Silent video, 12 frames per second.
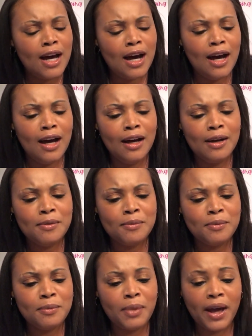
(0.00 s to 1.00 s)

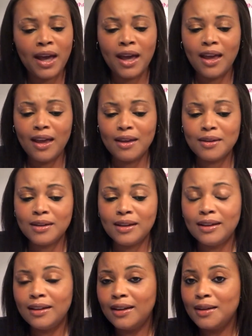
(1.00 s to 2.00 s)
But
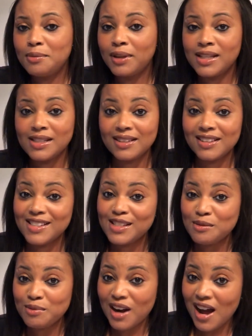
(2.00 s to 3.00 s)
pleasantly
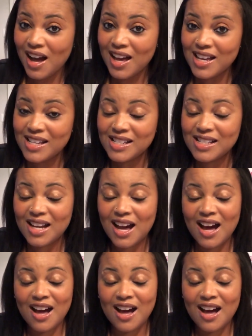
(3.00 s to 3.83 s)
surprised,